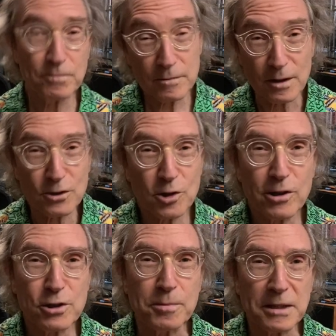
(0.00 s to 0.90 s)
They'll
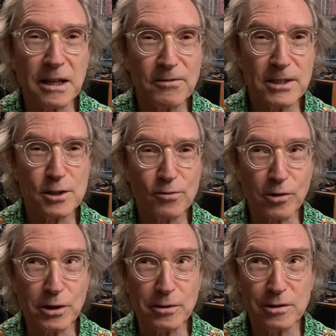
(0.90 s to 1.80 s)
charge you, but they'll fix it
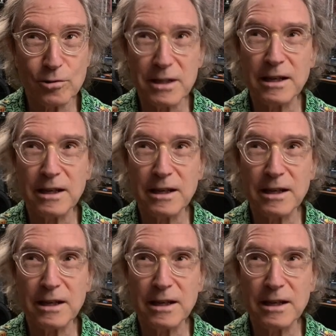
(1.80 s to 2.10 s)
for you. You try to